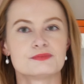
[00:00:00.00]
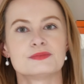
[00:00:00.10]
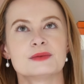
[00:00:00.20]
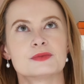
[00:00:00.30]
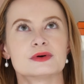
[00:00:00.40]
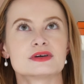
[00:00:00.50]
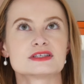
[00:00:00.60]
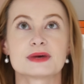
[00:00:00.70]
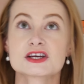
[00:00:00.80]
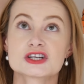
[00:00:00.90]
people's
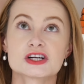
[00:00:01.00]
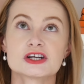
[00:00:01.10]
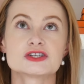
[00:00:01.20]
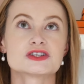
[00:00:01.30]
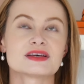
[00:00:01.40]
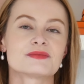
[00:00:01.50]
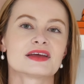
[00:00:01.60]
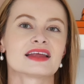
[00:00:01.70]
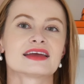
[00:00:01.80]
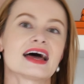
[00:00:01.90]
pictures or something
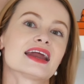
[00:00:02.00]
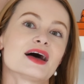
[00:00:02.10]
like that,